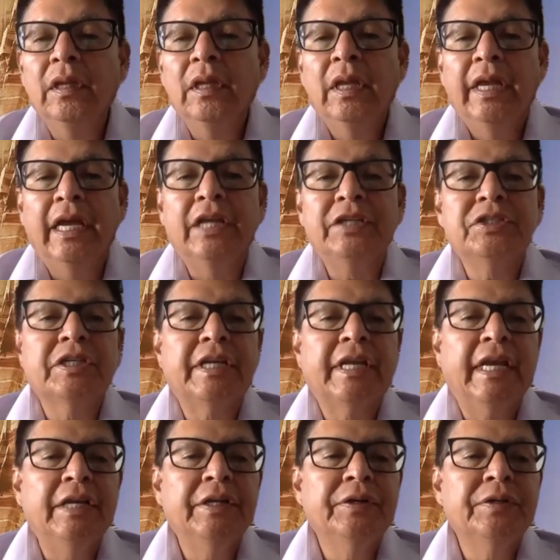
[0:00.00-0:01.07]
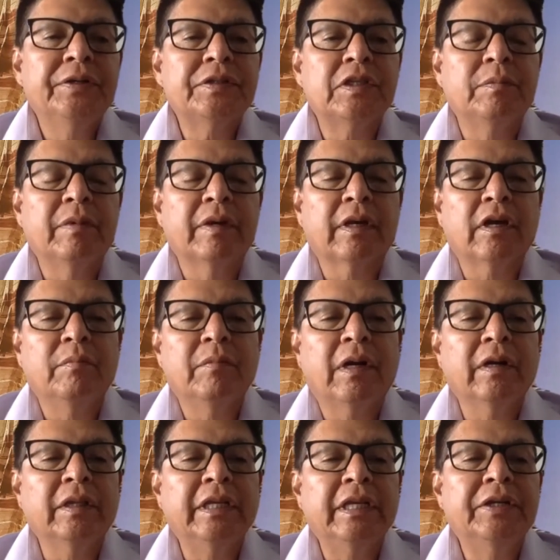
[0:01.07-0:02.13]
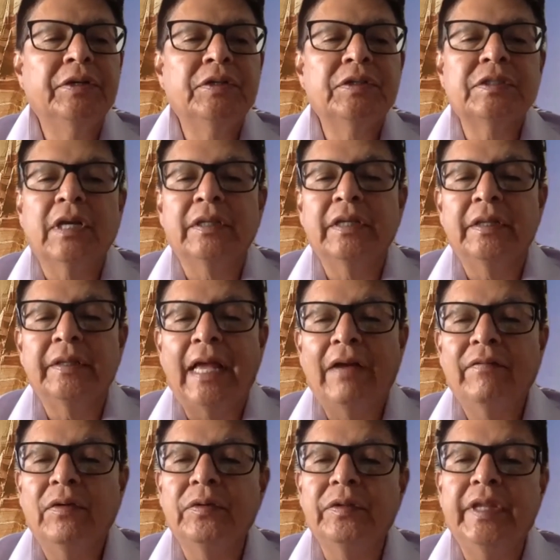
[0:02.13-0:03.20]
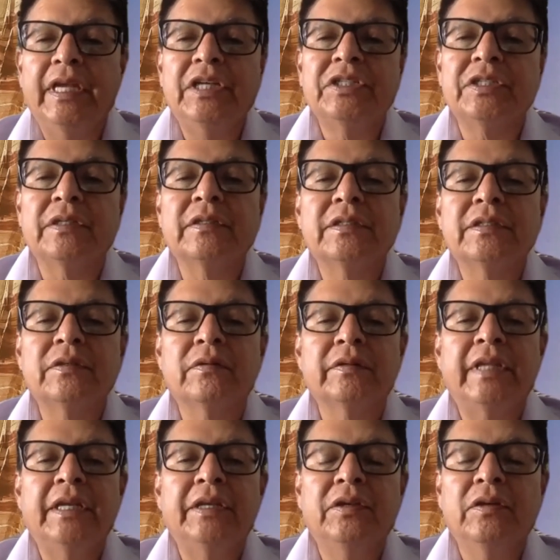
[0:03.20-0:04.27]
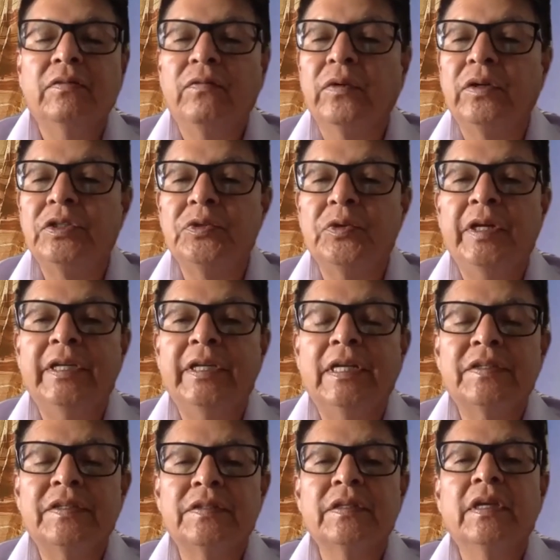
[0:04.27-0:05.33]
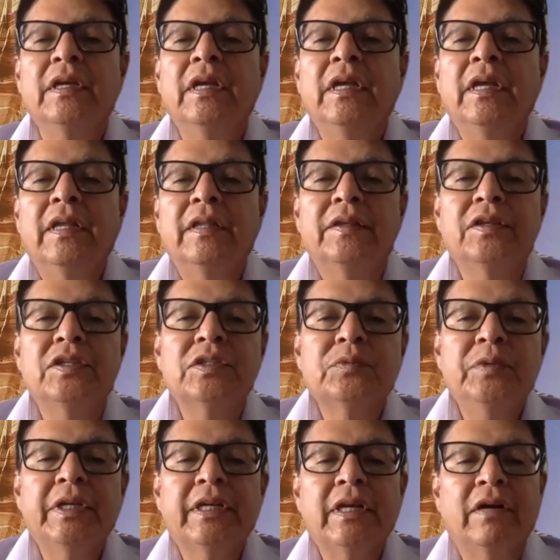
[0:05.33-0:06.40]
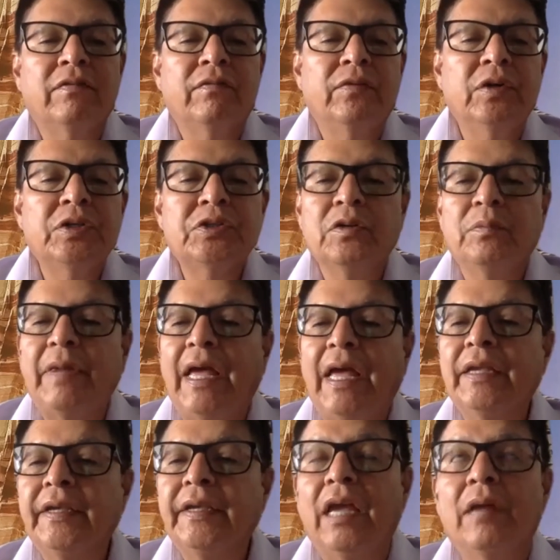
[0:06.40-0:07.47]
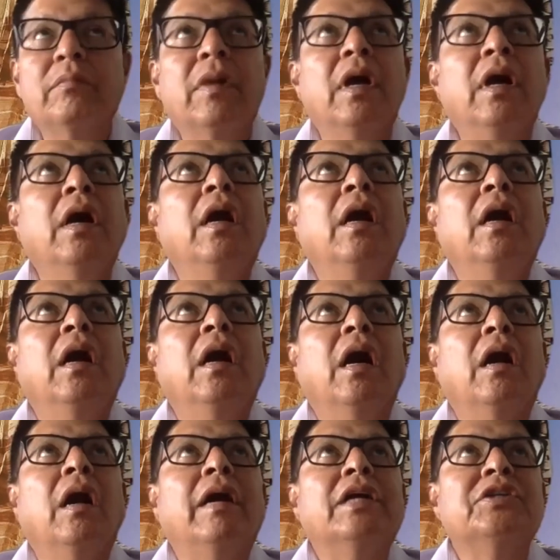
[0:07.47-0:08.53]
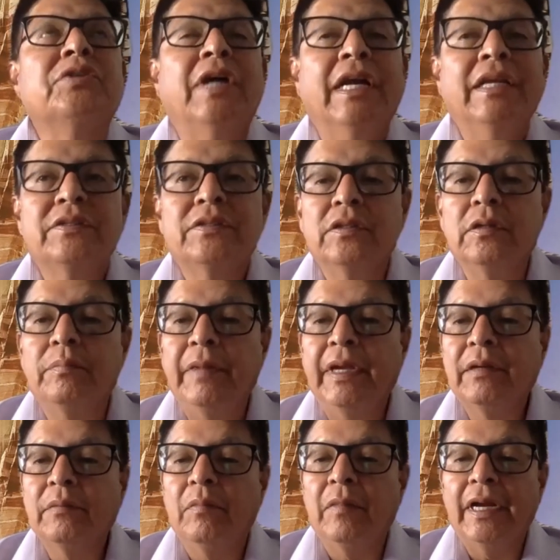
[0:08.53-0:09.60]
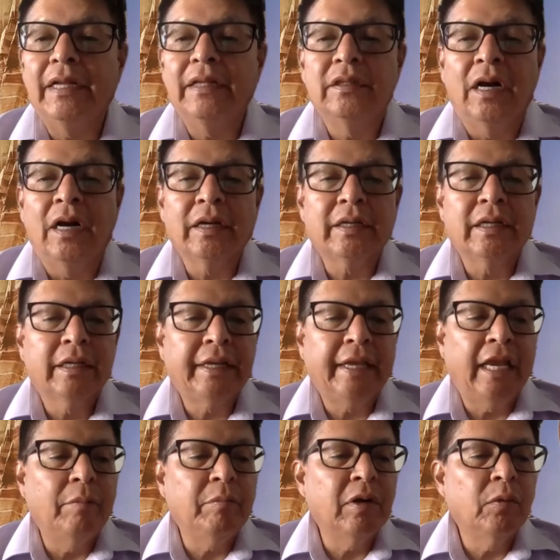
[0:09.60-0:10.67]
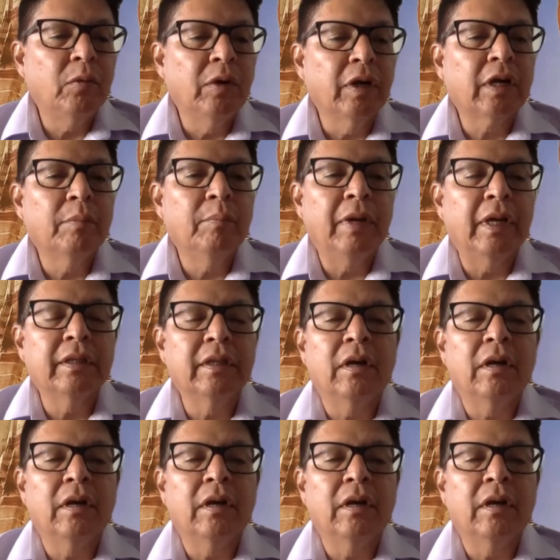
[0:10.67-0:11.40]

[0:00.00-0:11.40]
educators, and become our leaders on the Navajo Nation. So thank you for joining us this week of Virtual Math Camp. I tried to make my dock camera work, but